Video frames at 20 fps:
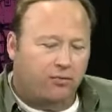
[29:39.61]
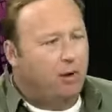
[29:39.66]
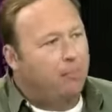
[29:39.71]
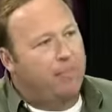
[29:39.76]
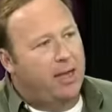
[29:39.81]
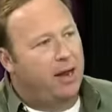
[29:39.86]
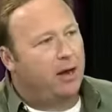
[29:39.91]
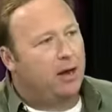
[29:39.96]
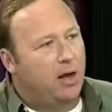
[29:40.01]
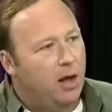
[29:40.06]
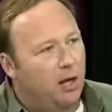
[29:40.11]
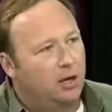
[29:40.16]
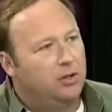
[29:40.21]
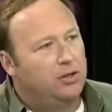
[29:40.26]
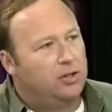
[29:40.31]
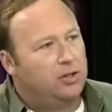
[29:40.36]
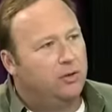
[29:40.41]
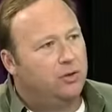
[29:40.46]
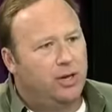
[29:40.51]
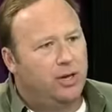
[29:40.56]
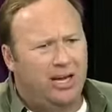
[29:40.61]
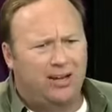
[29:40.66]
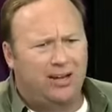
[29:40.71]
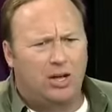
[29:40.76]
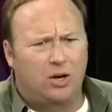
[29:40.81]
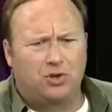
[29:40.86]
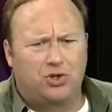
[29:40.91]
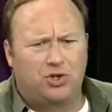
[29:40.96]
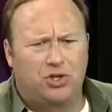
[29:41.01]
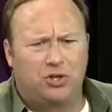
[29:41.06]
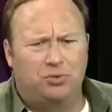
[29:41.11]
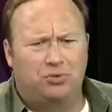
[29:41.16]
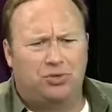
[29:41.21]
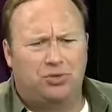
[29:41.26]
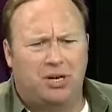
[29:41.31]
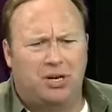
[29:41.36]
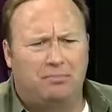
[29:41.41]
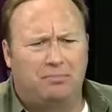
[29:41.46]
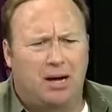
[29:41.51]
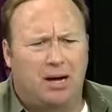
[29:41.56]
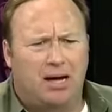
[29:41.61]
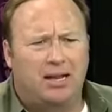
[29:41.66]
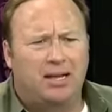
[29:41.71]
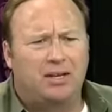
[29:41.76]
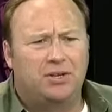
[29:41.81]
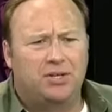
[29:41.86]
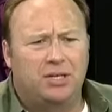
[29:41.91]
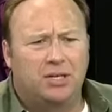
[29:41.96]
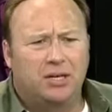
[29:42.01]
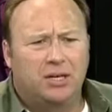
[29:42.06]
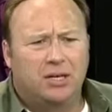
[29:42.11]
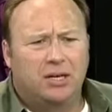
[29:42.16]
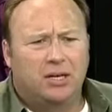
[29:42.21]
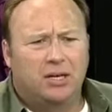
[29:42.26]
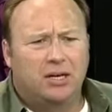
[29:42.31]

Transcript: from that culture that he'd go shoot somebody's,